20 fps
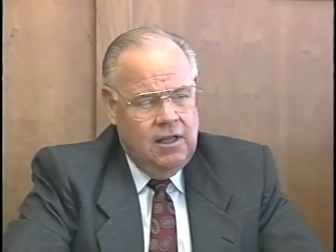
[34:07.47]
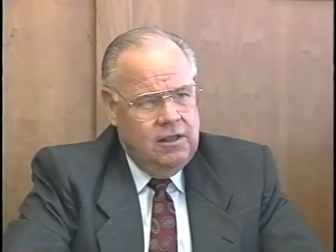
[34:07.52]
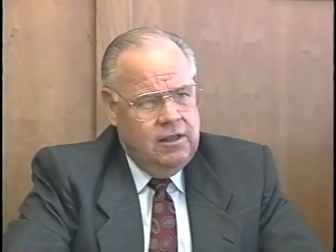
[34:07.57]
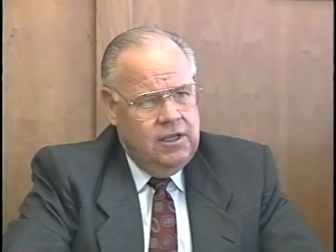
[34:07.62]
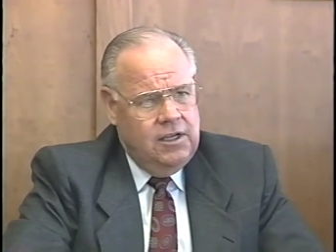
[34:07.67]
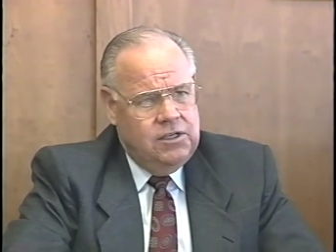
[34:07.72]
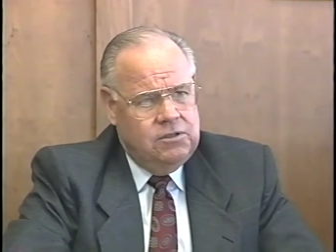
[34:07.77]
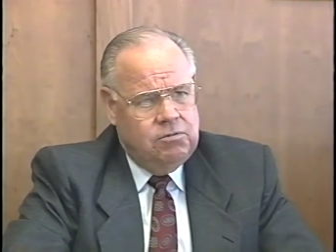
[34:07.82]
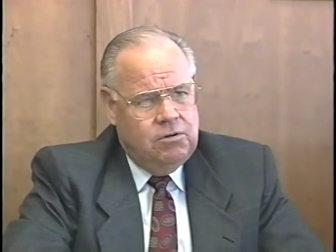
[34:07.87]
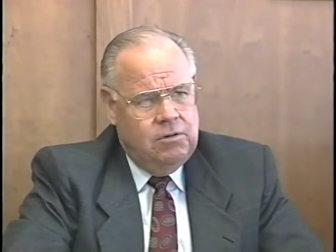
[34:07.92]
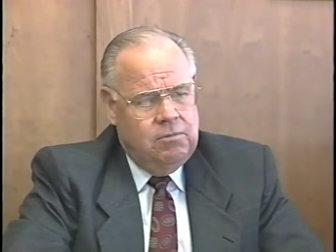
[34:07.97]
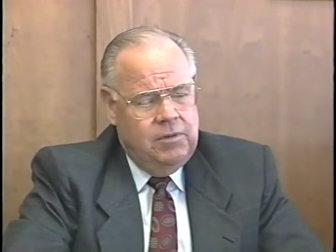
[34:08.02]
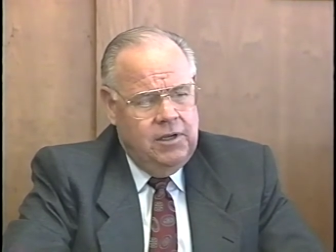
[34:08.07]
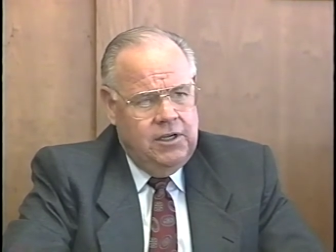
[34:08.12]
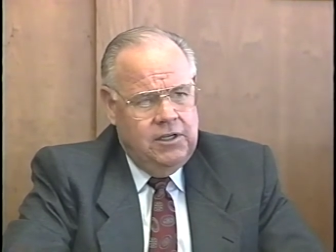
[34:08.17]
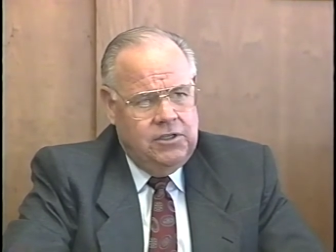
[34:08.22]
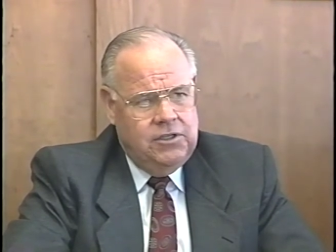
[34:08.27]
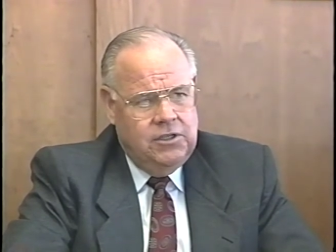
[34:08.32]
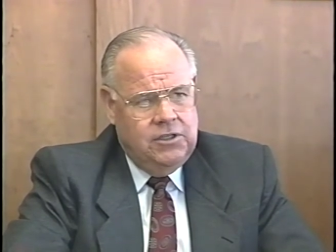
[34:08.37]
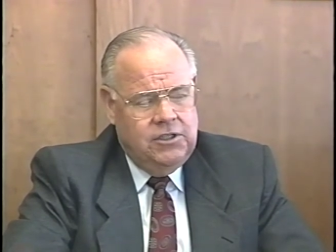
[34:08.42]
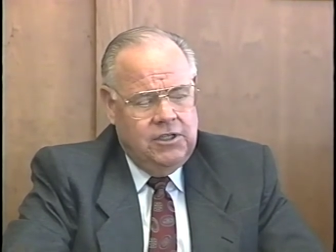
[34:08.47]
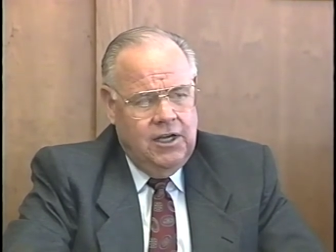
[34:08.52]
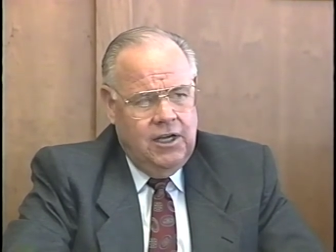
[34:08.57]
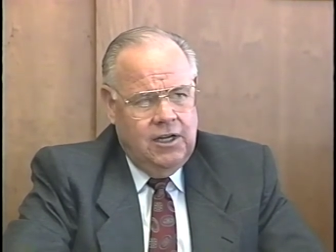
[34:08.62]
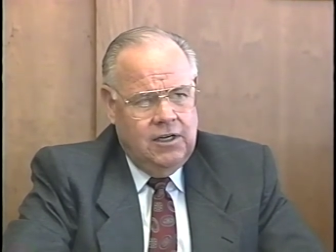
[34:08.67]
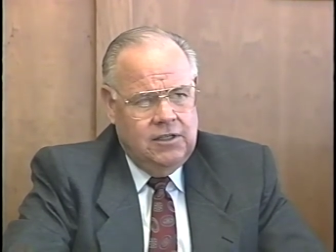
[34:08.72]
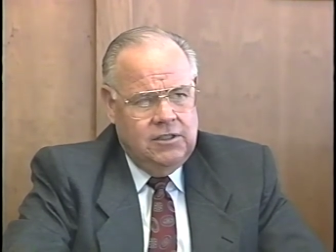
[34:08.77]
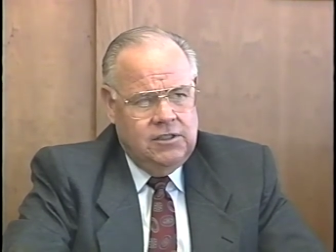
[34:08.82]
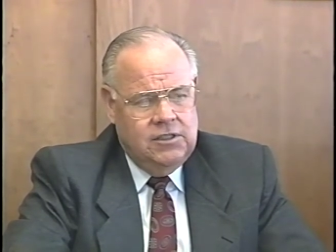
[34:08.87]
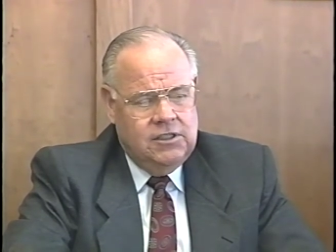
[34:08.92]
These were major
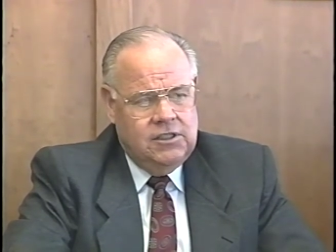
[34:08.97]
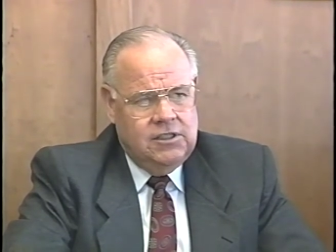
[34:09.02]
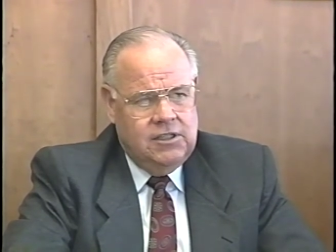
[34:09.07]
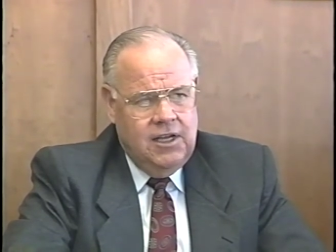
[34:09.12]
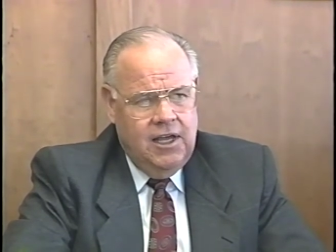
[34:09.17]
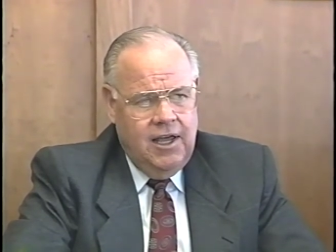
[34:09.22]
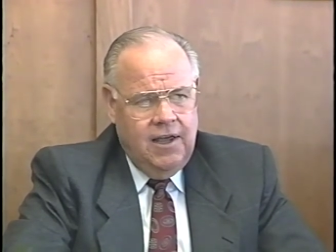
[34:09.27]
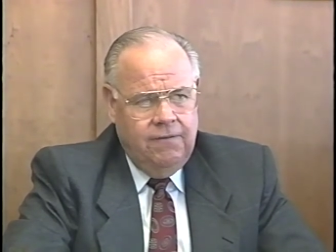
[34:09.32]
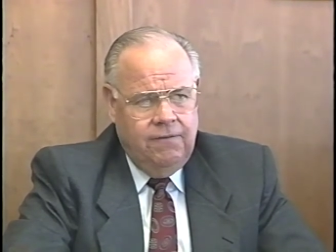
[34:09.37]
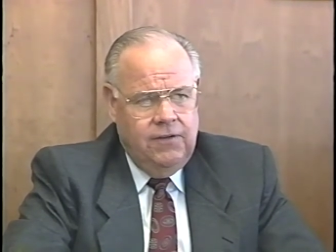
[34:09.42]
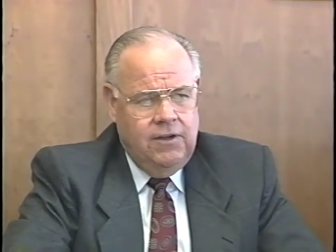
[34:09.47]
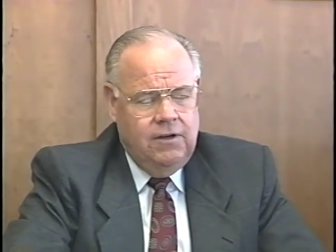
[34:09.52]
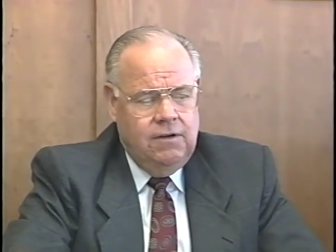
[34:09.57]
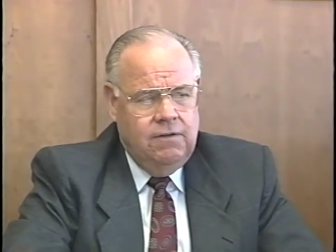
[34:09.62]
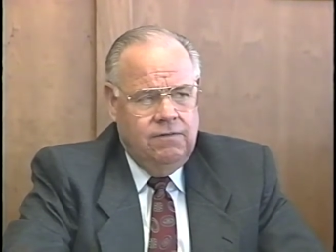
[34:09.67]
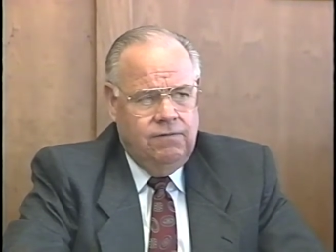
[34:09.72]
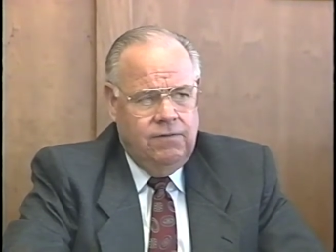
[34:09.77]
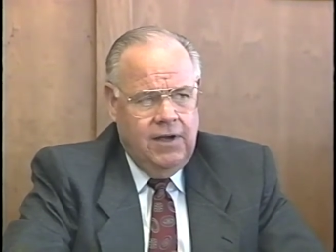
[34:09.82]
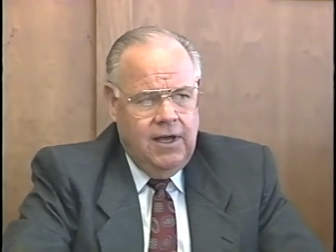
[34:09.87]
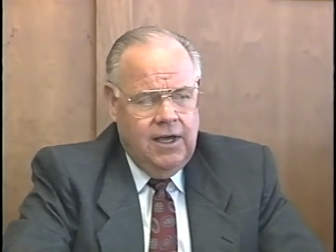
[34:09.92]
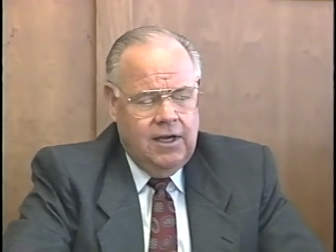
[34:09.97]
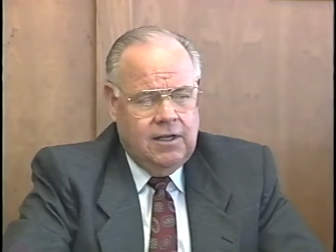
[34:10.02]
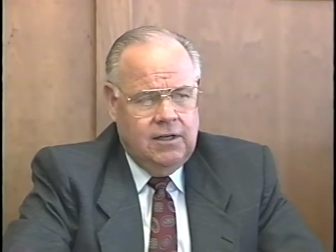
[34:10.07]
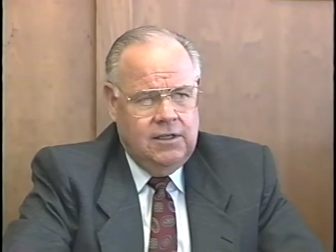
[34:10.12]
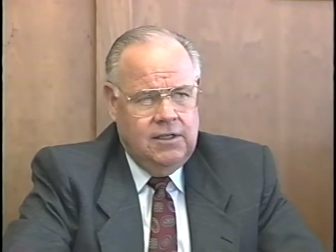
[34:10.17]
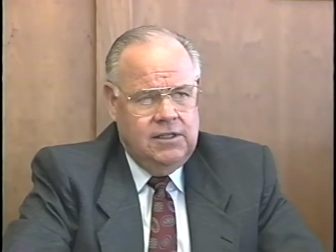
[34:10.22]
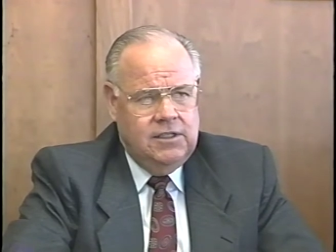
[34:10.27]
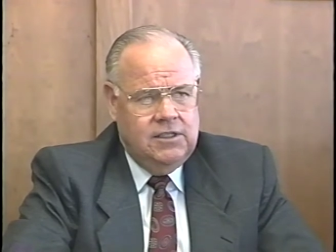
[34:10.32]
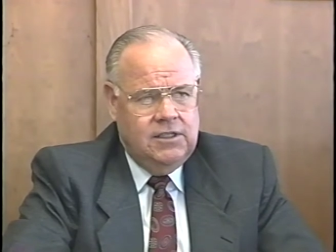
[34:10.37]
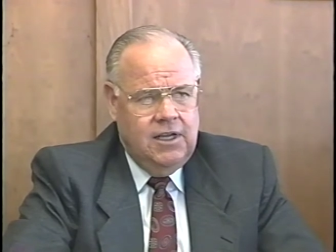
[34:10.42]
challenges, staffing,
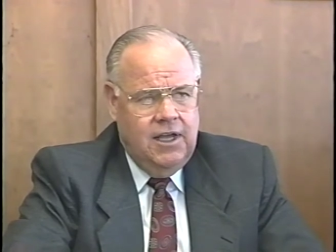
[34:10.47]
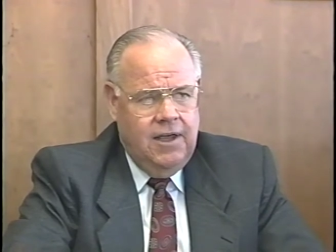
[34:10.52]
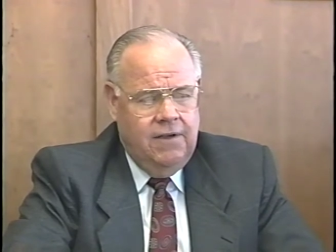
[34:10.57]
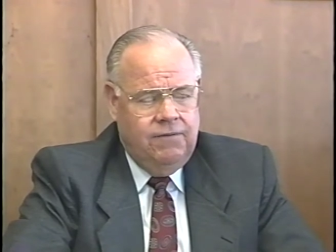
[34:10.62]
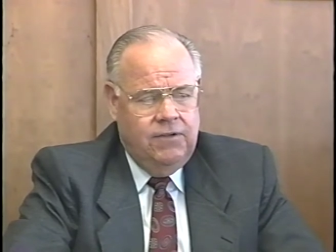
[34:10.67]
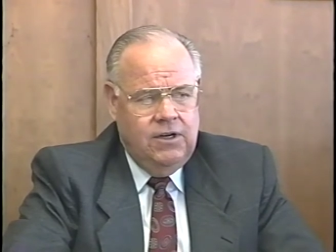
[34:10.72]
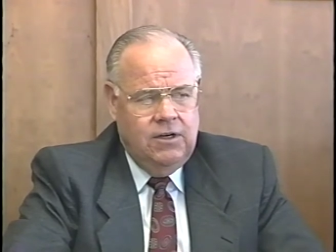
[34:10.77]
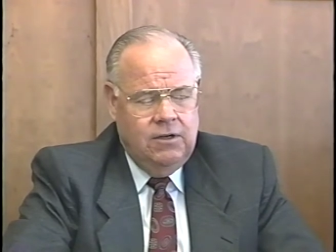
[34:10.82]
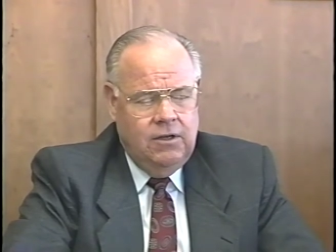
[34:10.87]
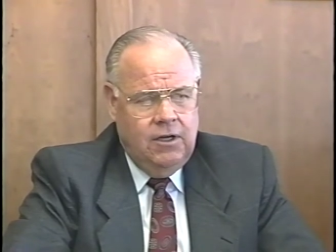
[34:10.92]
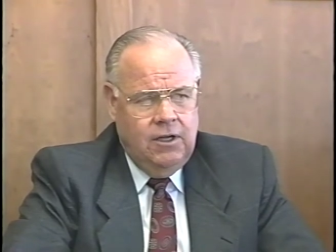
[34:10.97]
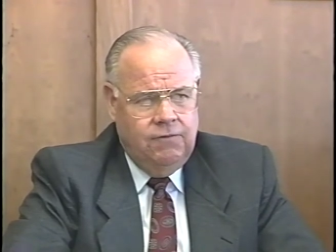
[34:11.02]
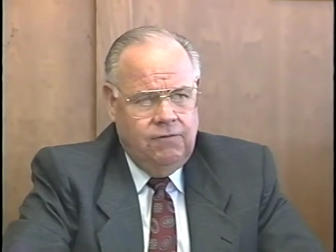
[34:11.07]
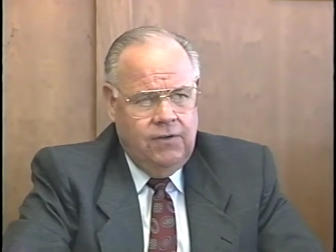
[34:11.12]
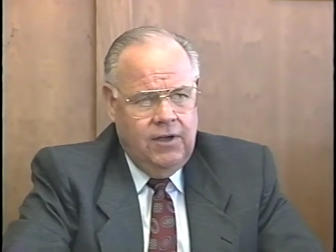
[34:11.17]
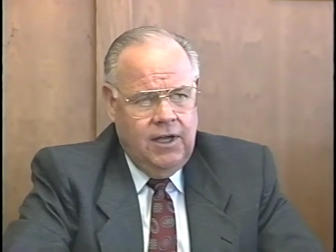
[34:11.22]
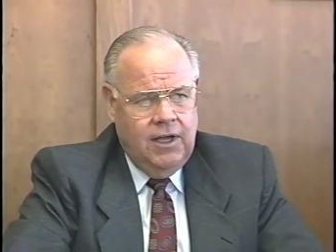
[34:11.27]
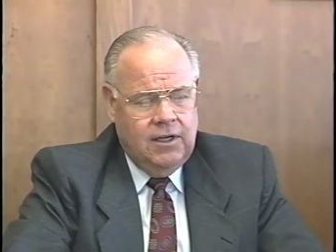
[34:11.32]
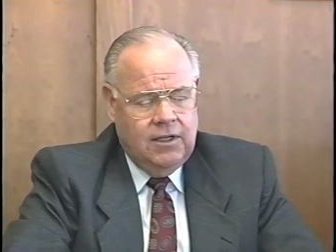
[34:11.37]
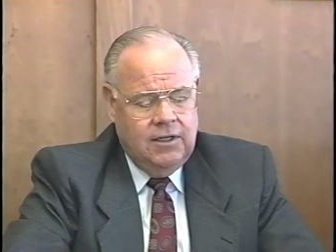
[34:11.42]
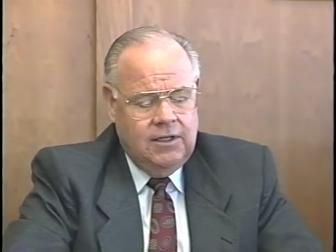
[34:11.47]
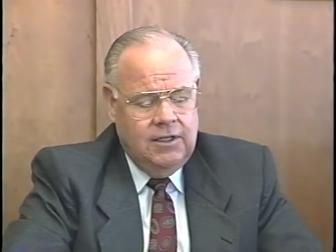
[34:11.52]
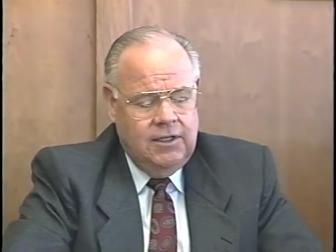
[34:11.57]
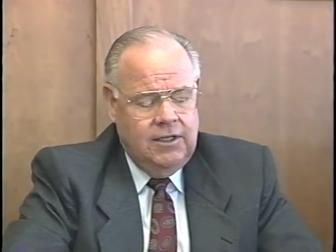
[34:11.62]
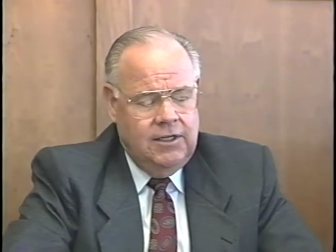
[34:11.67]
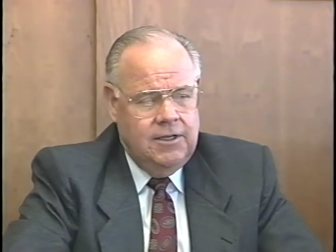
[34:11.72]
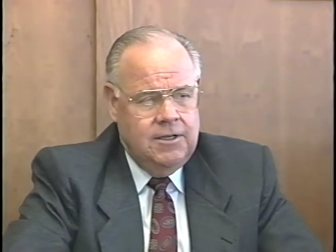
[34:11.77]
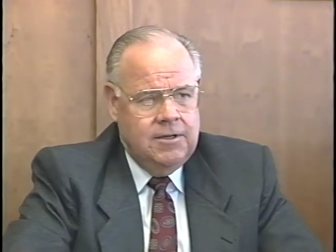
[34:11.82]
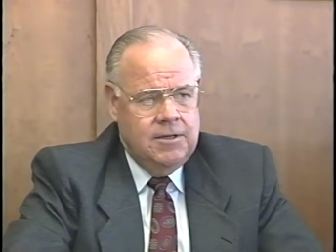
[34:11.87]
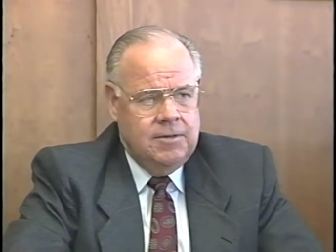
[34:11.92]
faculty, staffing
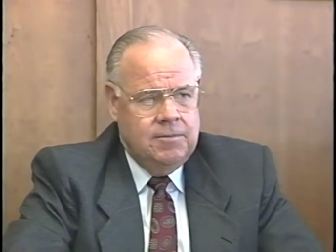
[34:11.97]
non-faculty,